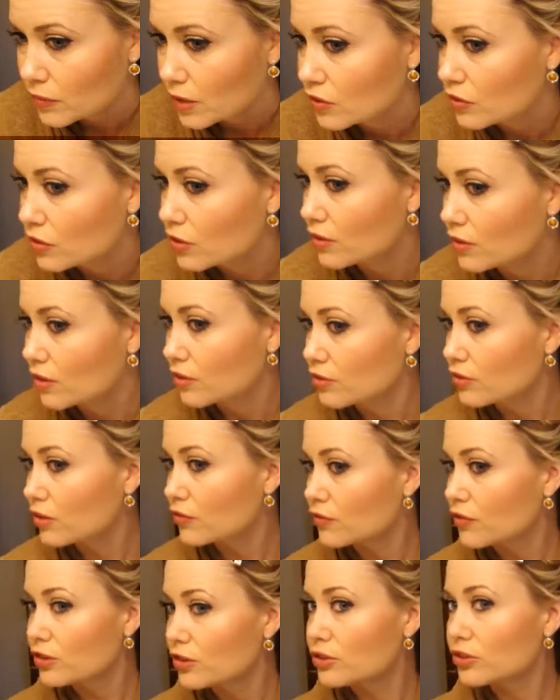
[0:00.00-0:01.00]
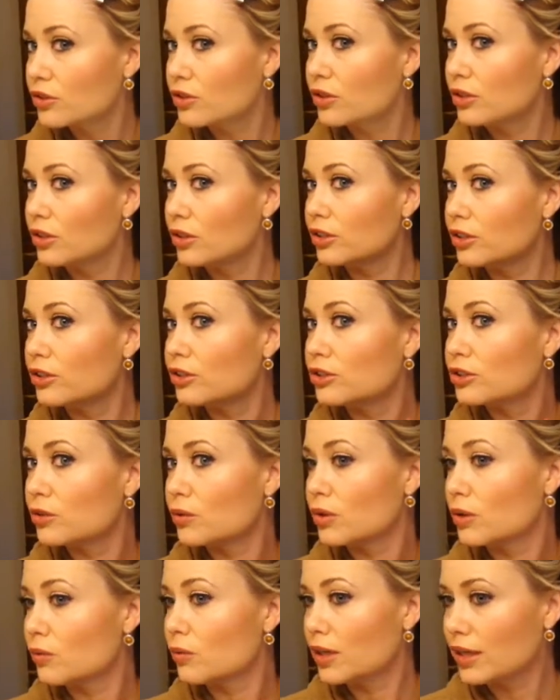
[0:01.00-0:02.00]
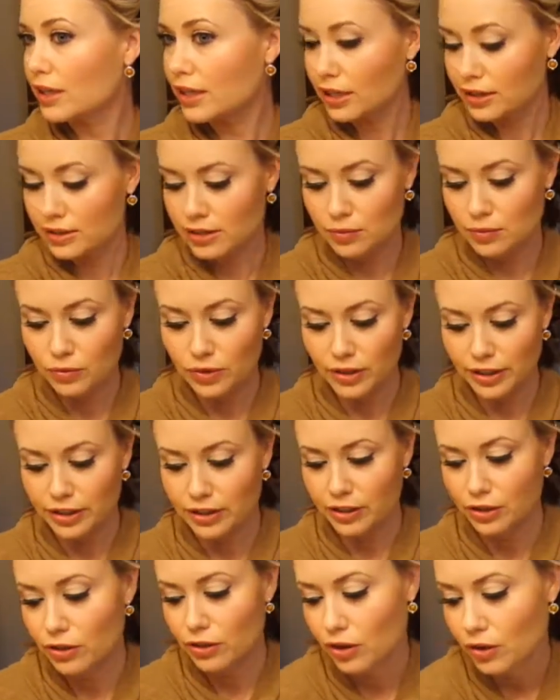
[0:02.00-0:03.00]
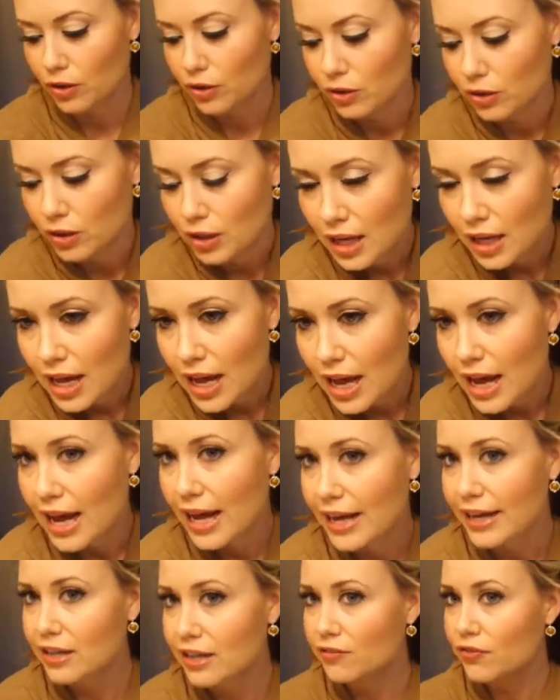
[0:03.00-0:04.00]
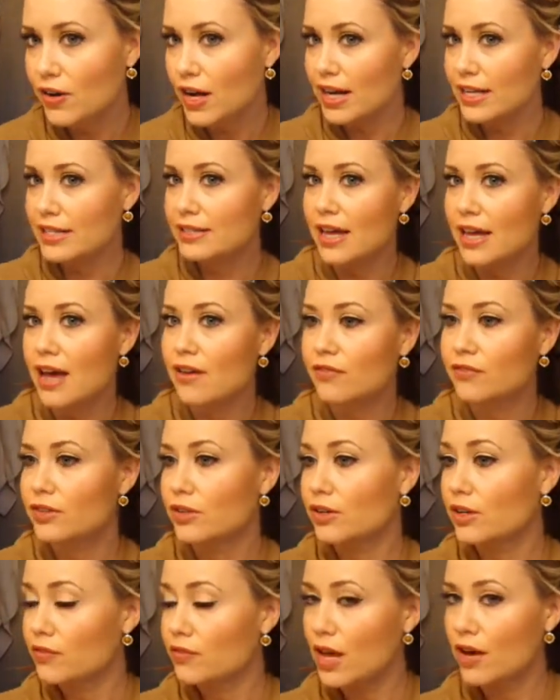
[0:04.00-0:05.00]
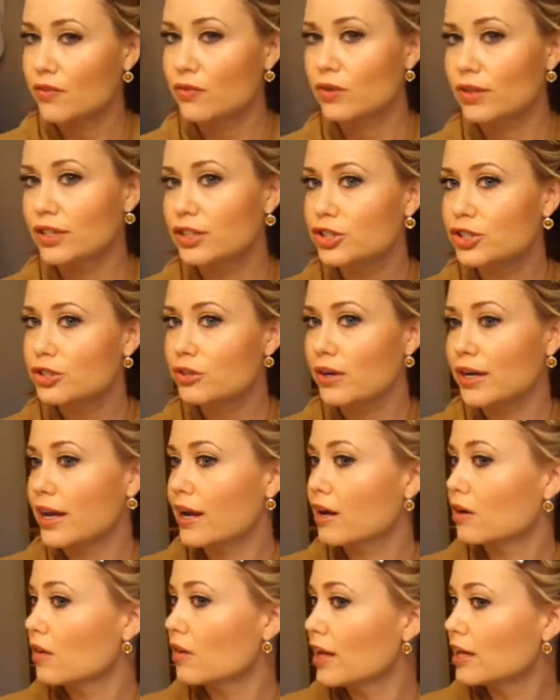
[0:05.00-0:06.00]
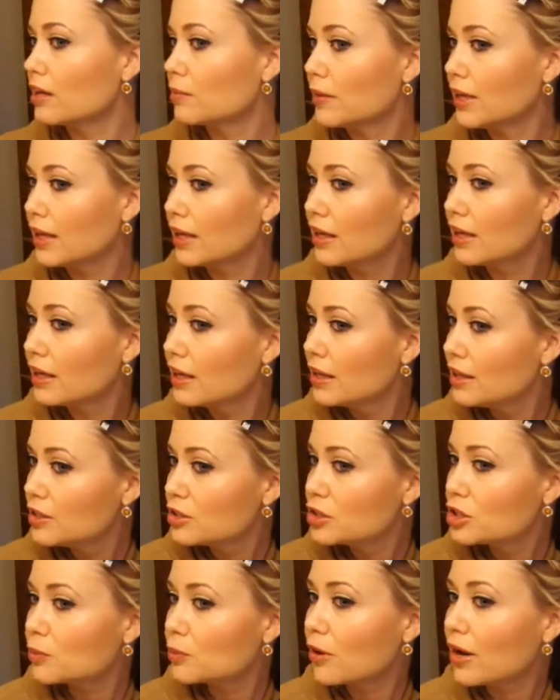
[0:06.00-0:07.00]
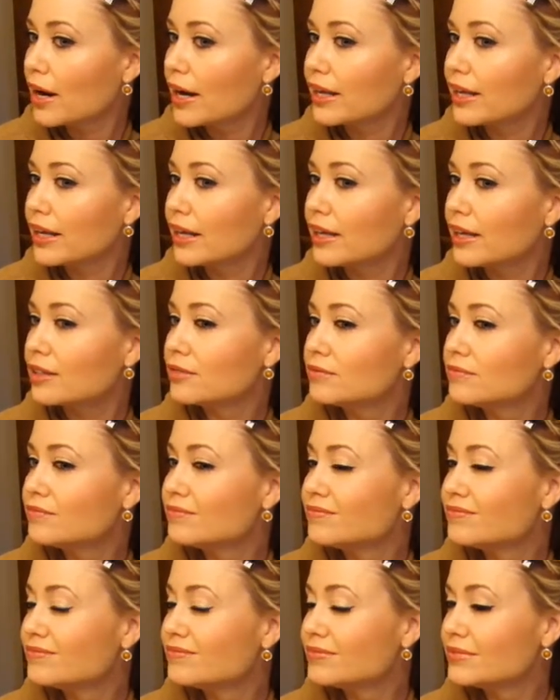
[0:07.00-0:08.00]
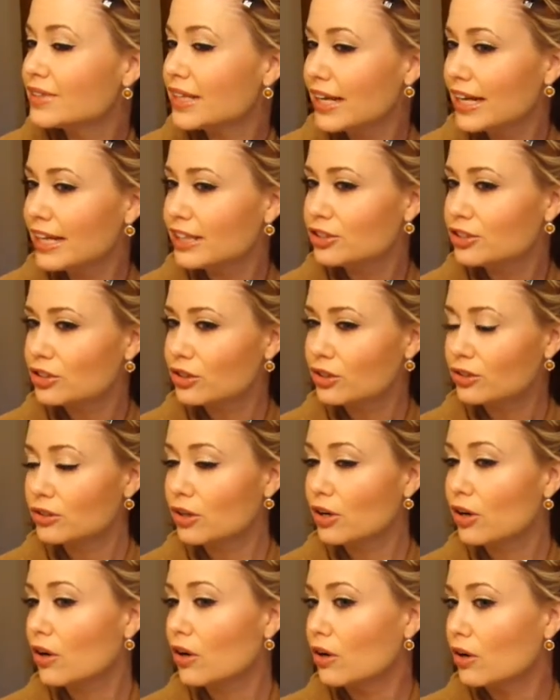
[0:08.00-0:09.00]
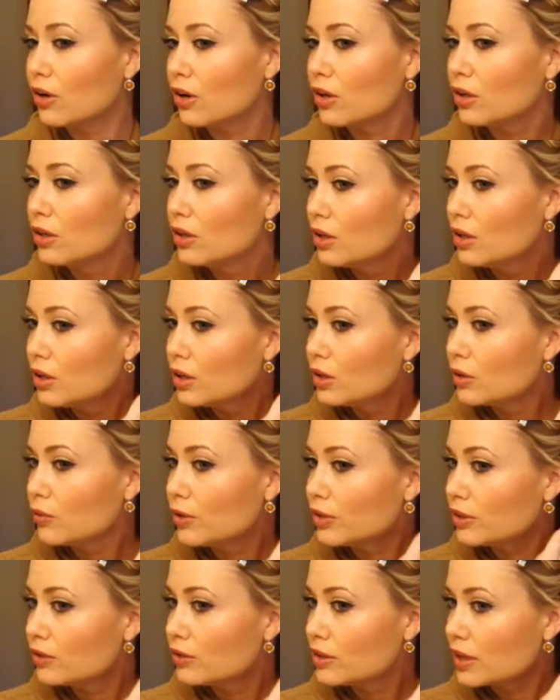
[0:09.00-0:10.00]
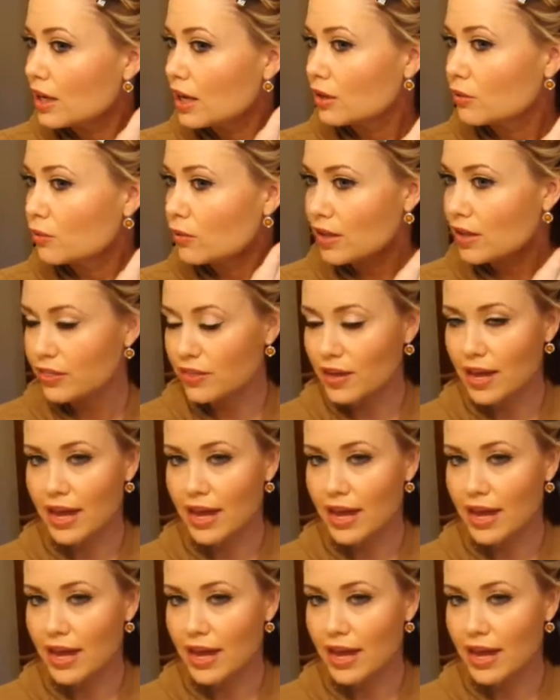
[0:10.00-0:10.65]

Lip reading: And so there's our first curl. You're just going to want to get some really good curl. I advise, after, if you have really straight hair like me, spraying each curl when you're done with